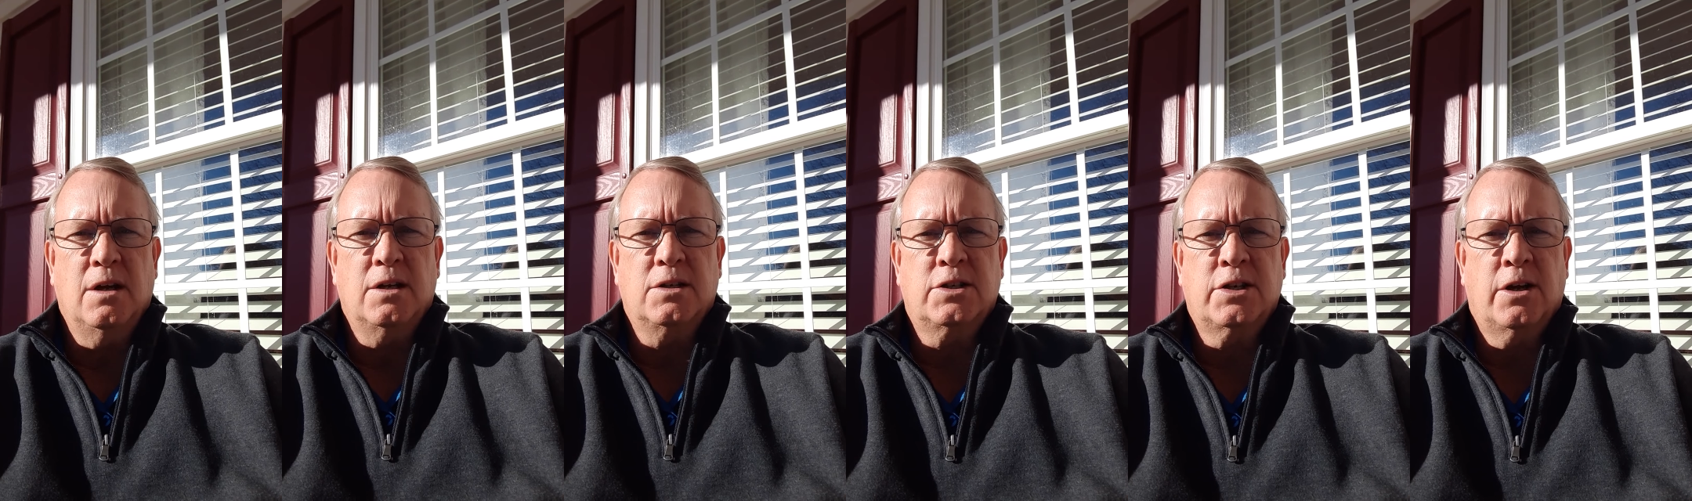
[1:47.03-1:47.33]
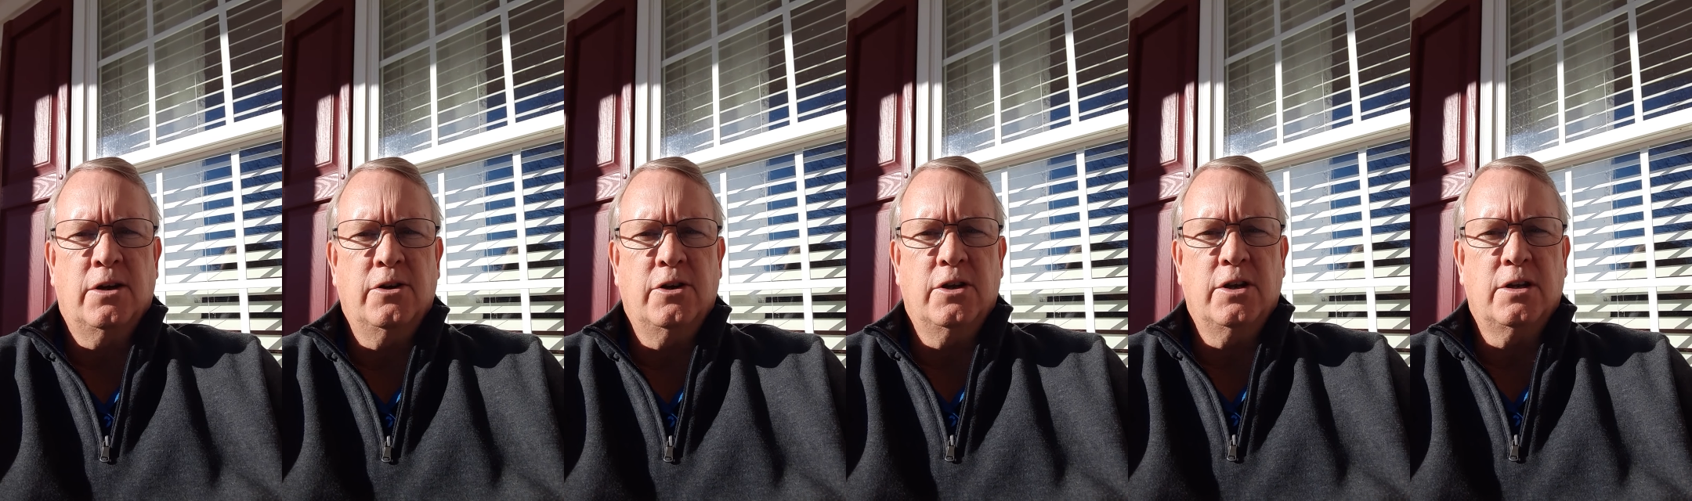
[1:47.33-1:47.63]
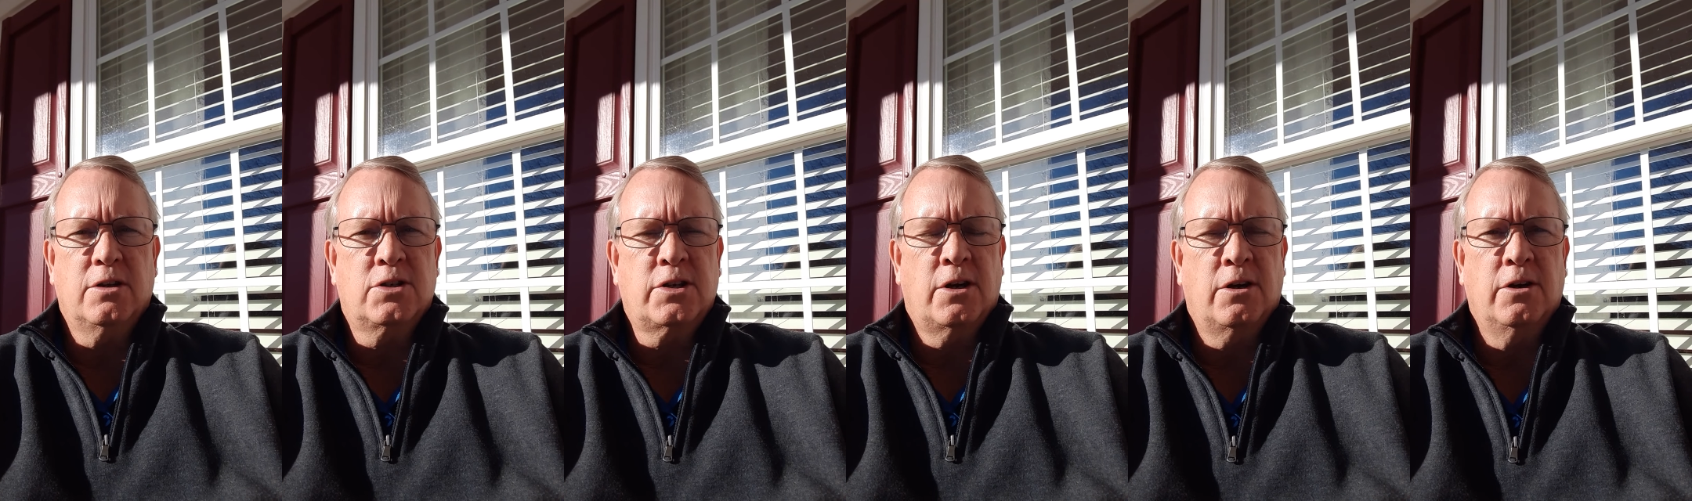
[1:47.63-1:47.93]

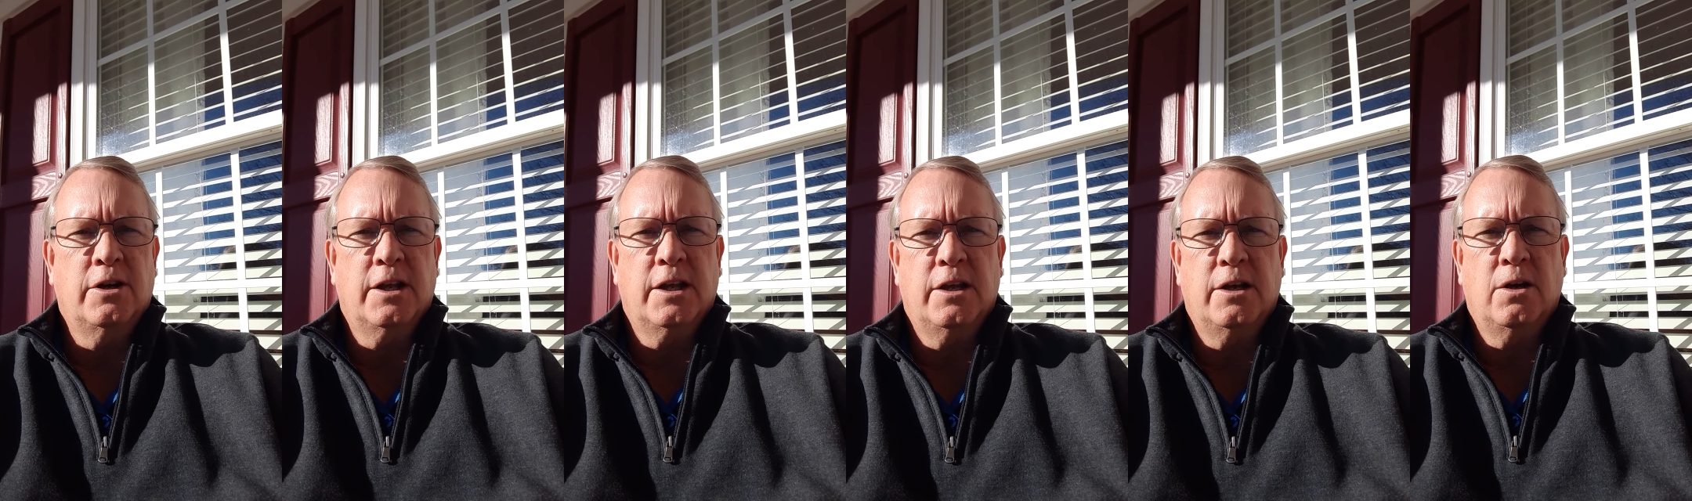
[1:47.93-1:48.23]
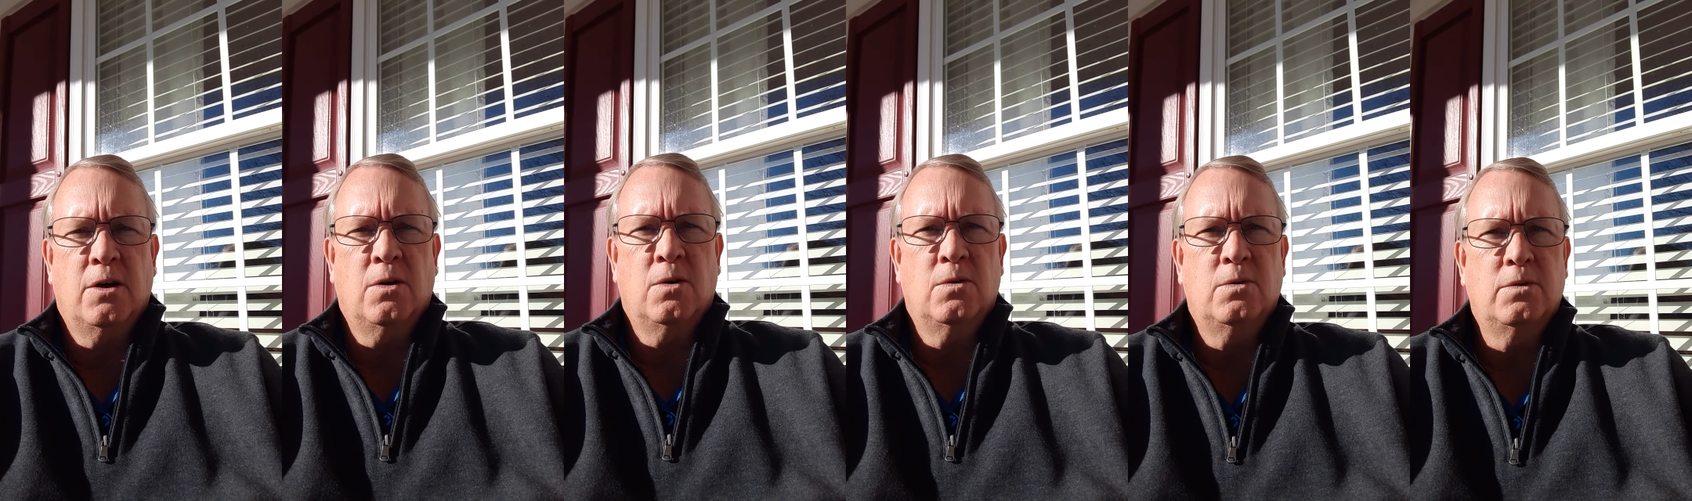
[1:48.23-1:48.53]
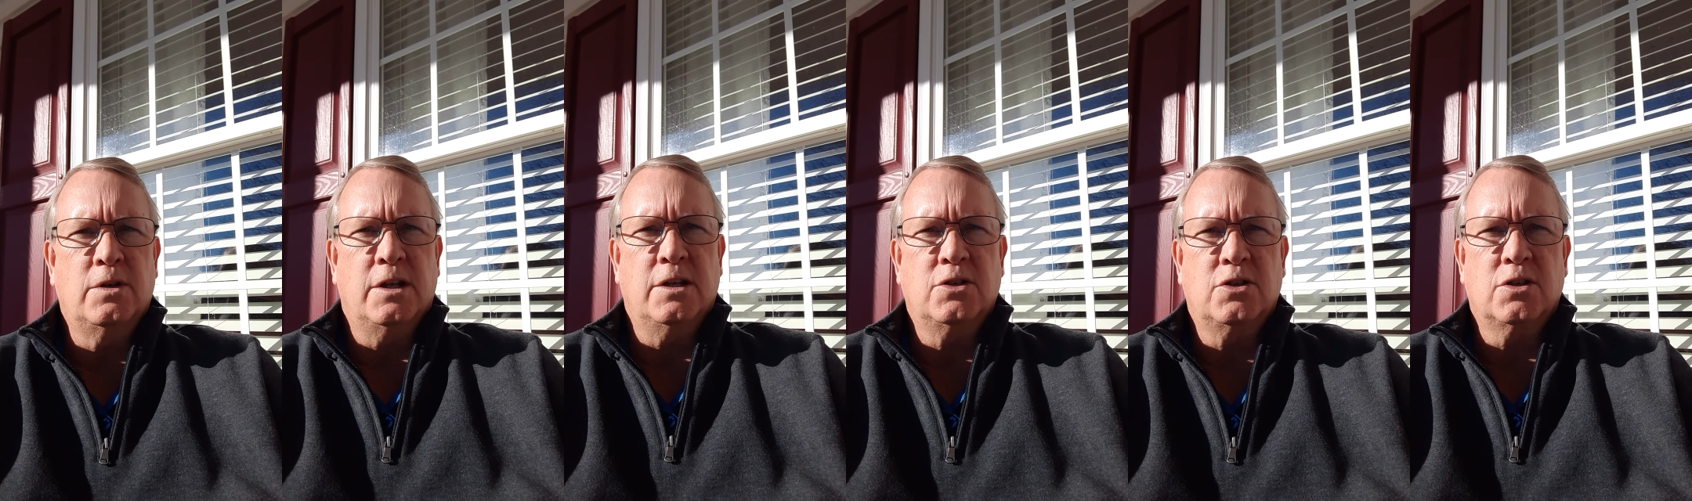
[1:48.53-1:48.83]
Turning it on
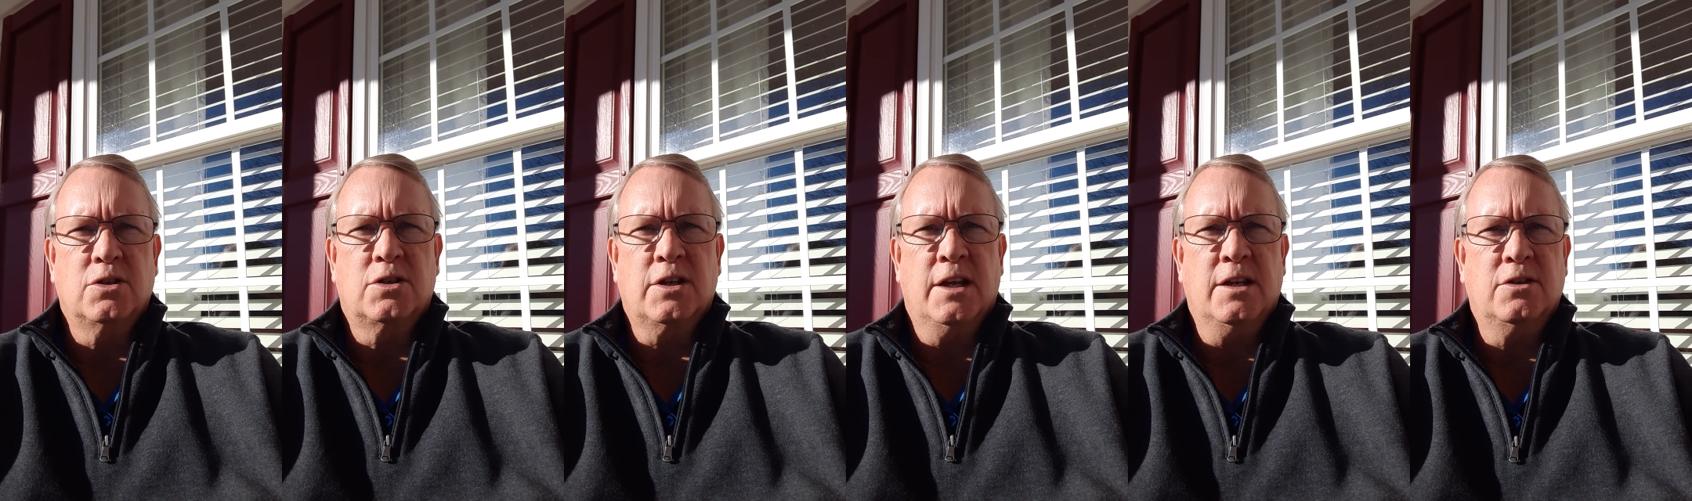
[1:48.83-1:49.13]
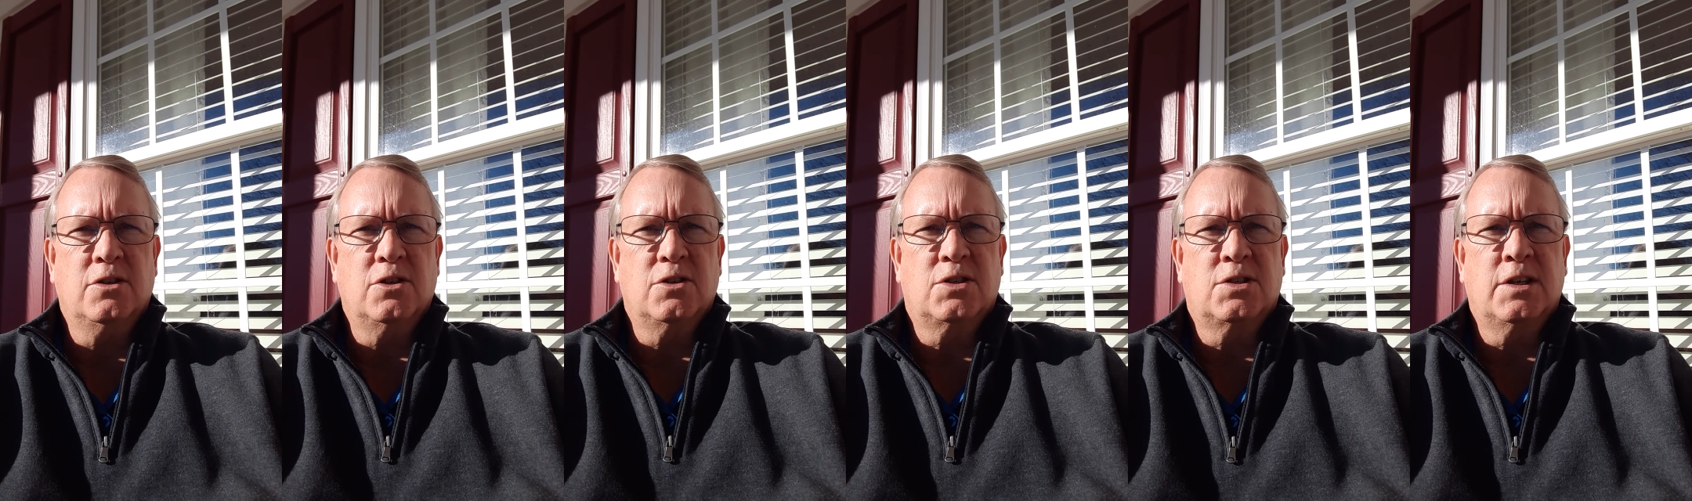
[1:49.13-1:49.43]
and just